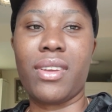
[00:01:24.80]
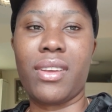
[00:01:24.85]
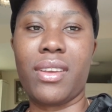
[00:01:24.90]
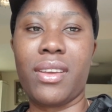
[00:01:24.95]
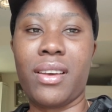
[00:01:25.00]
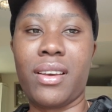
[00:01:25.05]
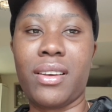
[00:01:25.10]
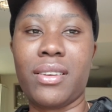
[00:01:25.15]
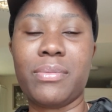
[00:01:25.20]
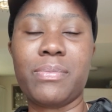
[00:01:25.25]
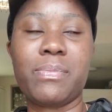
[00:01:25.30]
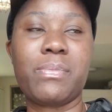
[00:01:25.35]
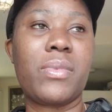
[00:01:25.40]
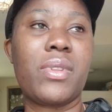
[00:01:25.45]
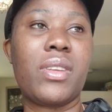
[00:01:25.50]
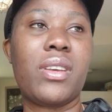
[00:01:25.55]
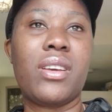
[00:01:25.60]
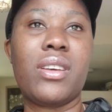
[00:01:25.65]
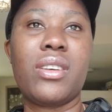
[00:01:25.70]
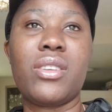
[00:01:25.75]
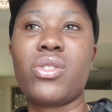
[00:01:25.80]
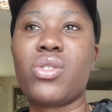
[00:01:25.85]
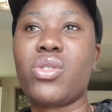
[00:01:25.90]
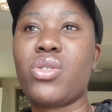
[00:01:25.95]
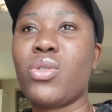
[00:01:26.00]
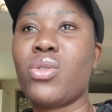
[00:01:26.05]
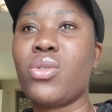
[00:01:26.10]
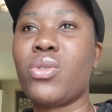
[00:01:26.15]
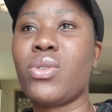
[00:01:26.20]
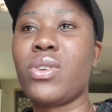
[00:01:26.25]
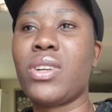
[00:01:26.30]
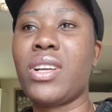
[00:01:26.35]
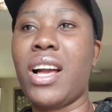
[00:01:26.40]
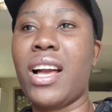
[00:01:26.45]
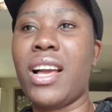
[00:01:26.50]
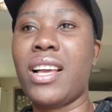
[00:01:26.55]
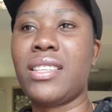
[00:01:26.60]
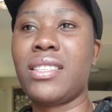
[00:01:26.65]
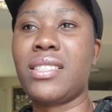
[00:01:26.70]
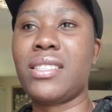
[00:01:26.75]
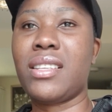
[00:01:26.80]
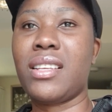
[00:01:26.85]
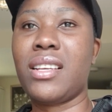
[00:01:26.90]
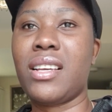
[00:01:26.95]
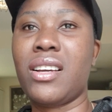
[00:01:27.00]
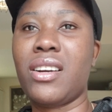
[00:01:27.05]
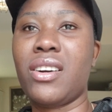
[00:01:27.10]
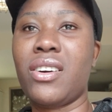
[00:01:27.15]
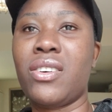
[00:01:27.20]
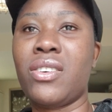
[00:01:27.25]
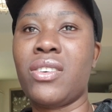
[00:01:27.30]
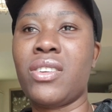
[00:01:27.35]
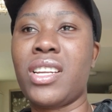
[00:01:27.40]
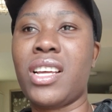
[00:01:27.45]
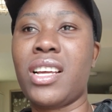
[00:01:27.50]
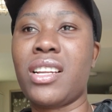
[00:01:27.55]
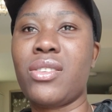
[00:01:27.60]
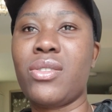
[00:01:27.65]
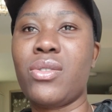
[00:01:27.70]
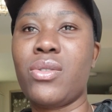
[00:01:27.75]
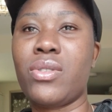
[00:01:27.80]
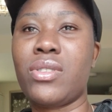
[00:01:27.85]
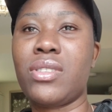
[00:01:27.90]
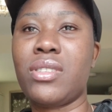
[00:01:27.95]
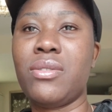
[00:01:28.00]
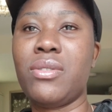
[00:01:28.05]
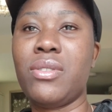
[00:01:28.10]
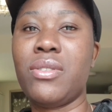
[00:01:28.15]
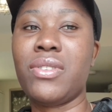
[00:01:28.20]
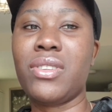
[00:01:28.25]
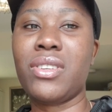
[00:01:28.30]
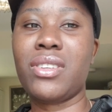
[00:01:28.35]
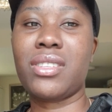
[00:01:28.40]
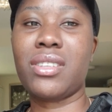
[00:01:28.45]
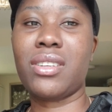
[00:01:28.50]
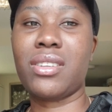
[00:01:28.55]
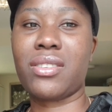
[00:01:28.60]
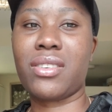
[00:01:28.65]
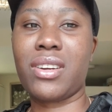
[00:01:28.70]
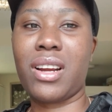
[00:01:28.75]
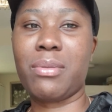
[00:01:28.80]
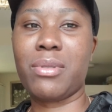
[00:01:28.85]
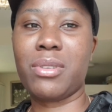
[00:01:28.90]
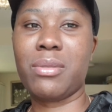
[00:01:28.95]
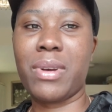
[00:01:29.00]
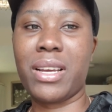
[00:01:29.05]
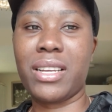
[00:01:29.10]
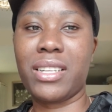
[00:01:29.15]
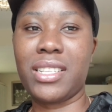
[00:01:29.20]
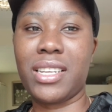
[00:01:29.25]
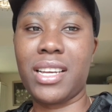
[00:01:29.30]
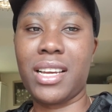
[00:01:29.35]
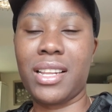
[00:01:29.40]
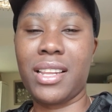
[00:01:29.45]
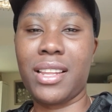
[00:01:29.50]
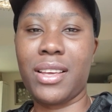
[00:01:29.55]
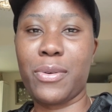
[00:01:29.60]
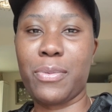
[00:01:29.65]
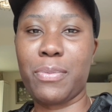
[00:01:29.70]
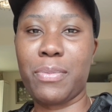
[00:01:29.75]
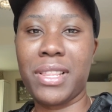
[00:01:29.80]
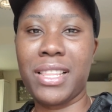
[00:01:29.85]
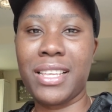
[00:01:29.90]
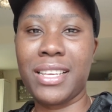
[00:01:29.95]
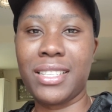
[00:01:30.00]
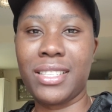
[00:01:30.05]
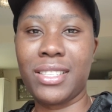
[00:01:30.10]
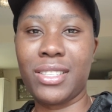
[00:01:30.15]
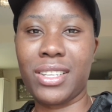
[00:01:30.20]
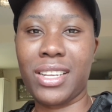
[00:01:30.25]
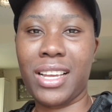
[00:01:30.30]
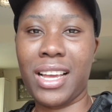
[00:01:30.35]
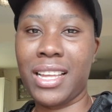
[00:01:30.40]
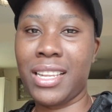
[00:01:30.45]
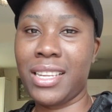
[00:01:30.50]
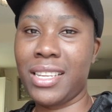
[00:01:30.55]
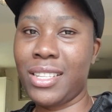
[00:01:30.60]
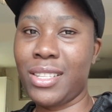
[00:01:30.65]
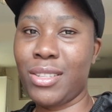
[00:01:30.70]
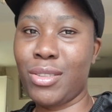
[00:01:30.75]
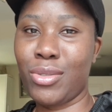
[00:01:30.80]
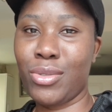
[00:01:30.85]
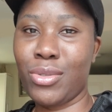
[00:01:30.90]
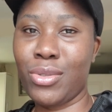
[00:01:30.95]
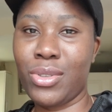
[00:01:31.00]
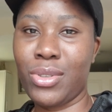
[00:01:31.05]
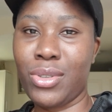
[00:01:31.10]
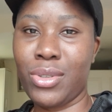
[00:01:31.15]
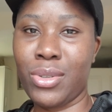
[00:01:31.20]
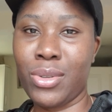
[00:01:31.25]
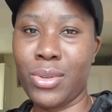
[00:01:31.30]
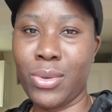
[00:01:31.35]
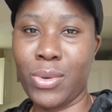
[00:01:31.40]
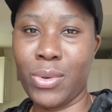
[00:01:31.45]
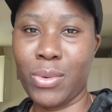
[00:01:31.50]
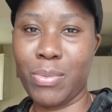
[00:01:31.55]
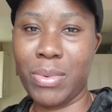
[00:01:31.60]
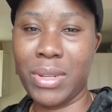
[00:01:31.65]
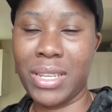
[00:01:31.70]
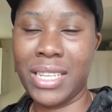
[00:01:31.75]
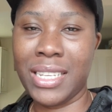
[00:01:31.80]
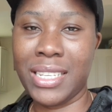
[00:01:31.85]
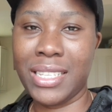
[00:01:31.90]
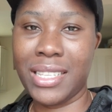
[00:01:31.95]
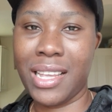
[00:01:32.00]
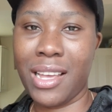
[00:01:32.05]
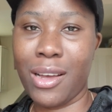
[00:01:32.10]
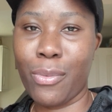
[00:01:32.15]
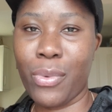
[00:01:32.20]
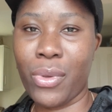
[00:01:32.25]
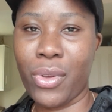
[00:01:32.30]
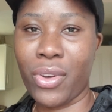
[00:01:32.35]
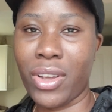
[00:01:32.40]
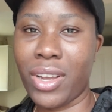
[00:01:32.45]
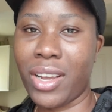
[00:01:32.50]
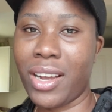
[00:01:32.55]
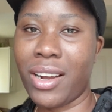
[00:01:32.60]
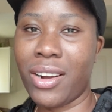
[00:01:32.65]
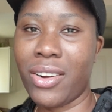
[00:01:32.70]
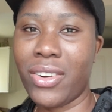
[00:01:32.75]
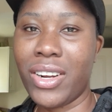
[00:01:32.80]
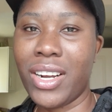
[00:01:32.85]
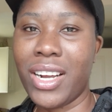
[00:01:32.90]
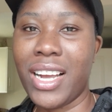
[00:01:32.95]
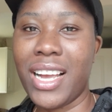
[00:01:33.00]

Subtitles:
yeah, so guys, on that note, if you've not subscribed to my channel, please kindly do so. Please help your girl,